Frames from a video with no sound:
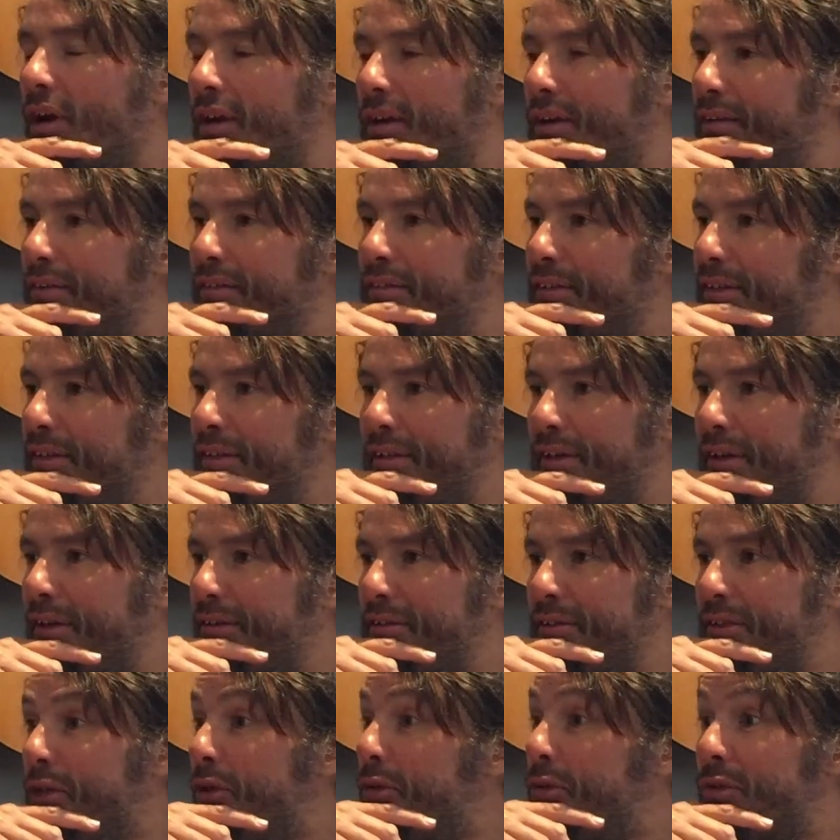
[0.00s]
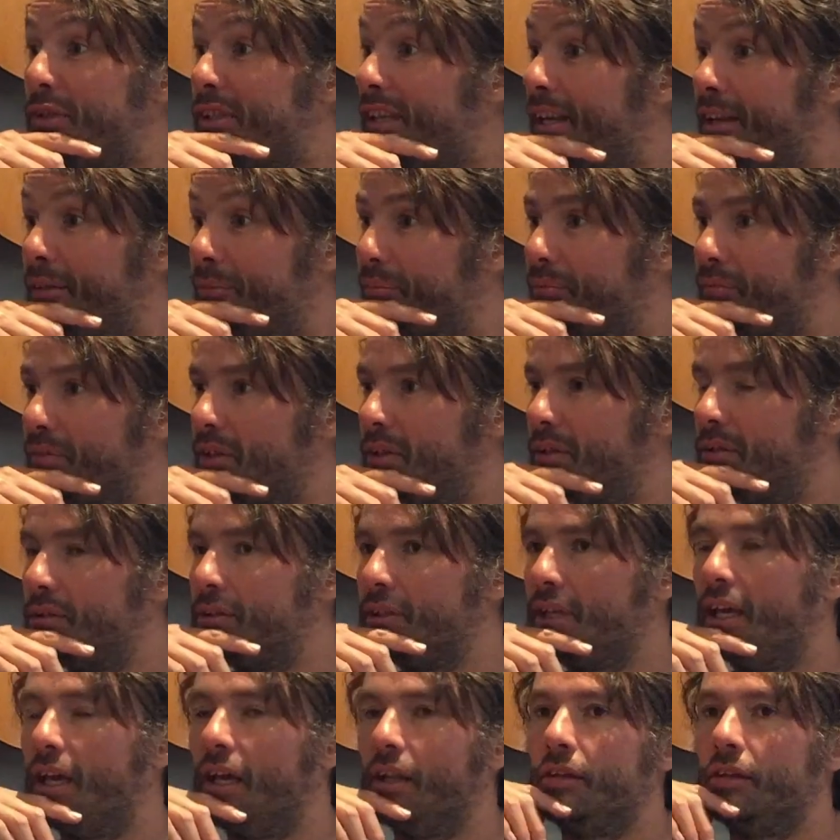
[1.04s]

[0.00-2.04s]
why don't use it? Use it.